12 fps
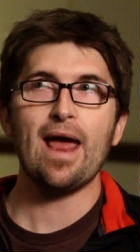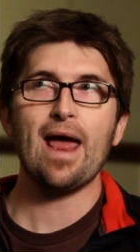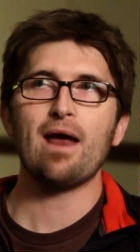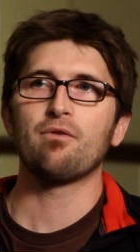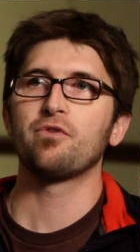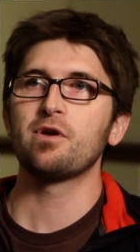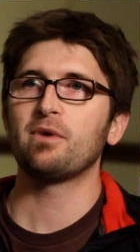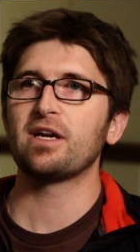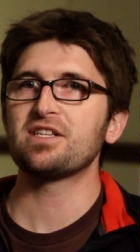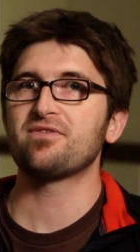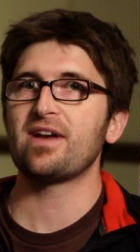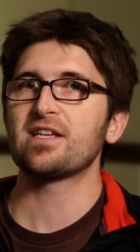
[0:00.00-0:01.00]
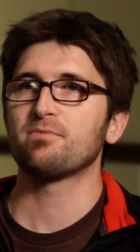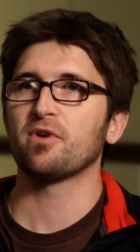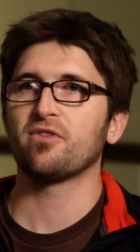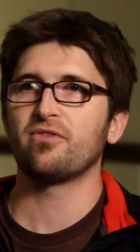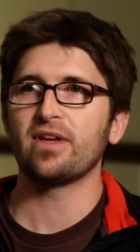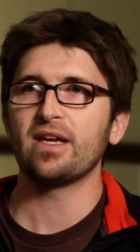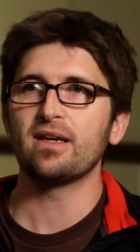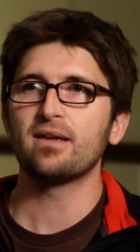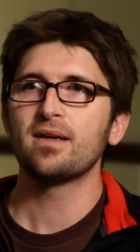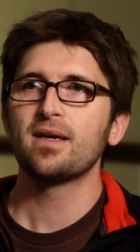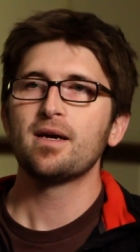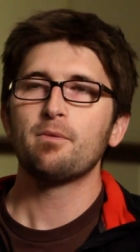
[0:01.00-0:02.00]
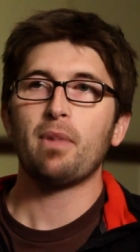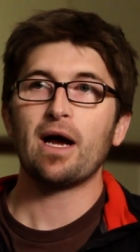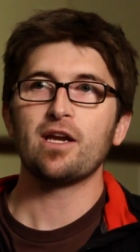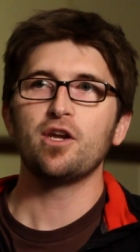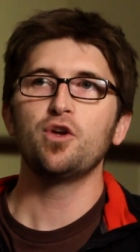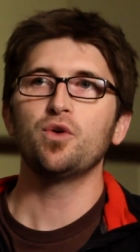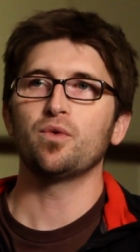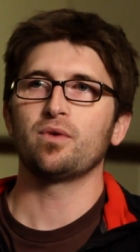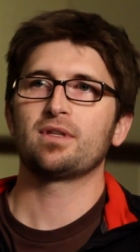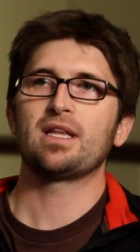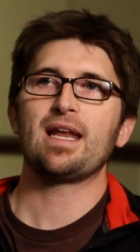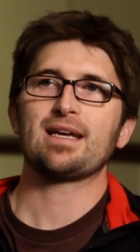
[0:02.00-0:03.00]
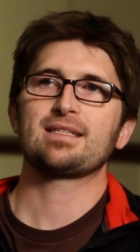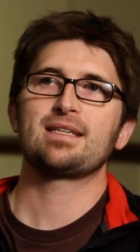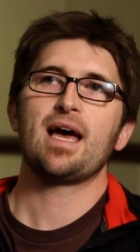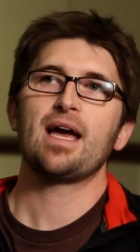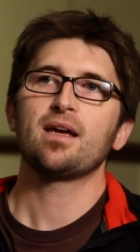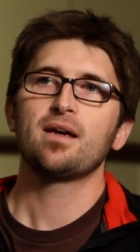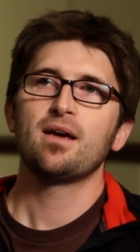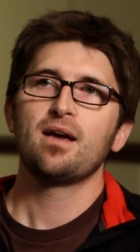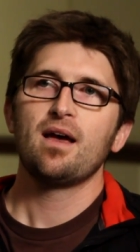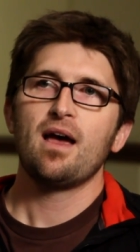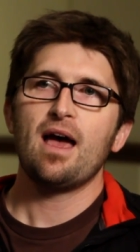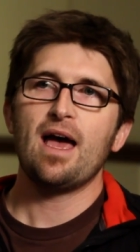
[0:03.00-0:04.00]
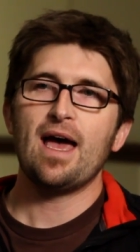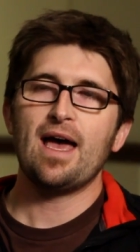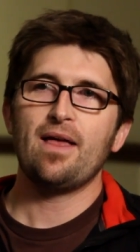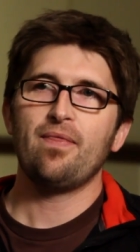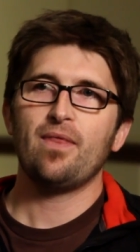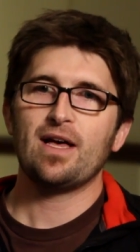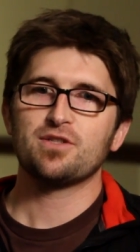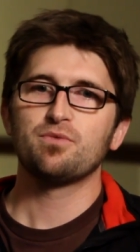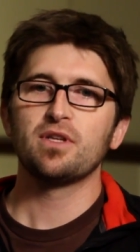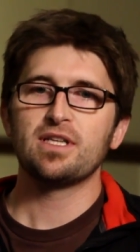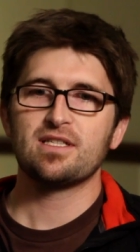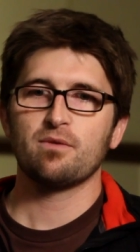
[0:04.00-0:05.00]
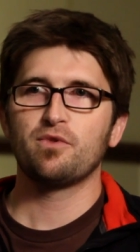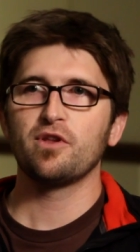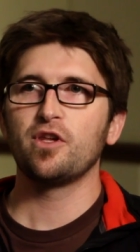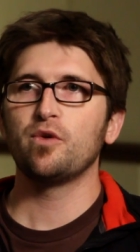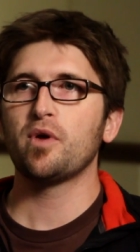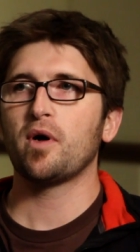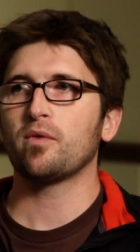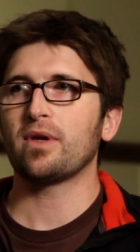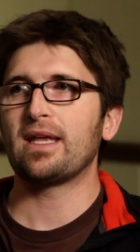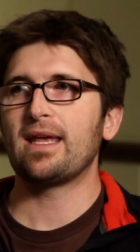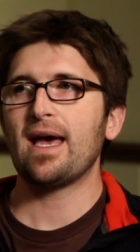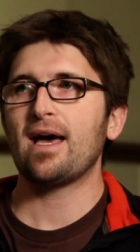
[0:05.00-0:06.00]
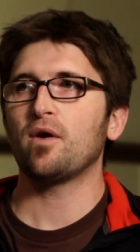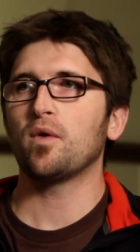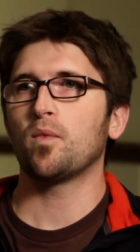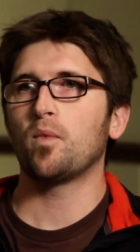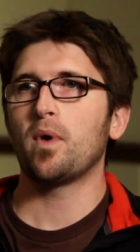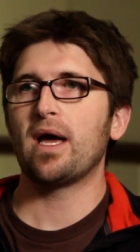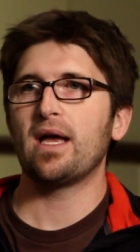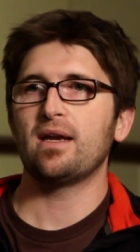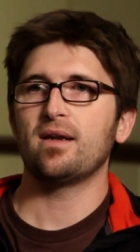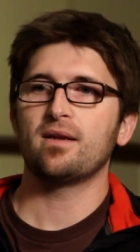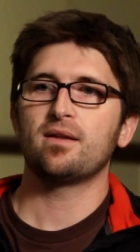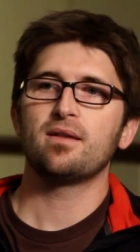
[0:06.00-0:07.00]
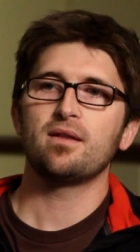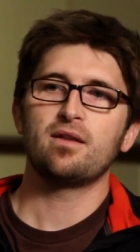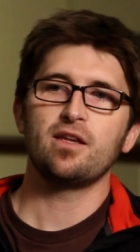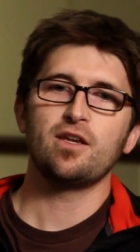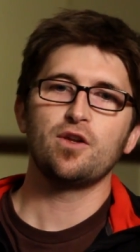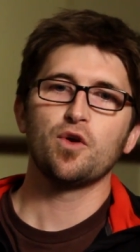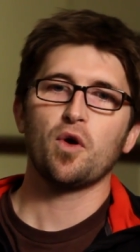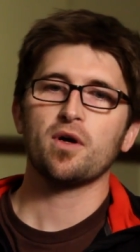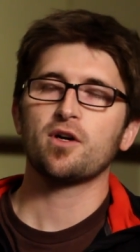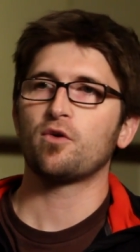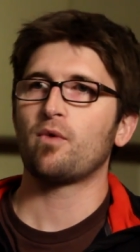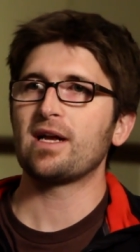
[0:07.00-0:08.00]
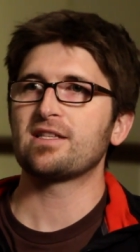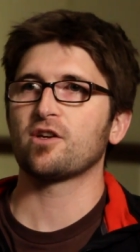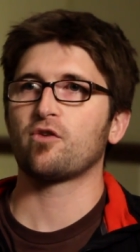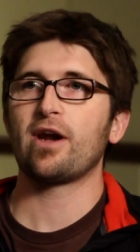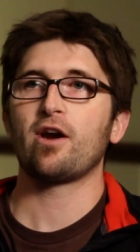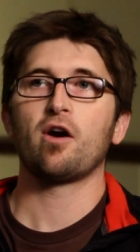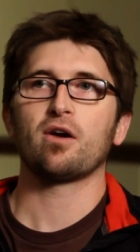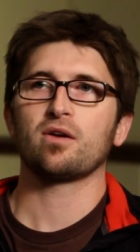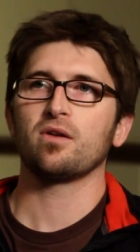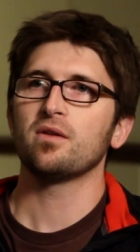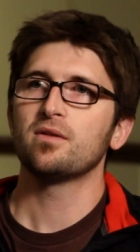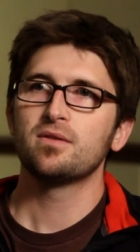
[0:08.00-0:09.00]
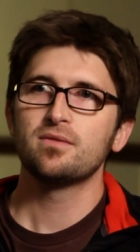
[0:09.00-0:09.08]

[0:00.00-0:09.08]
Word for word: everybody's Facebook feed by noon the next day. And that's really something you don't get when the New Yorker writes a great article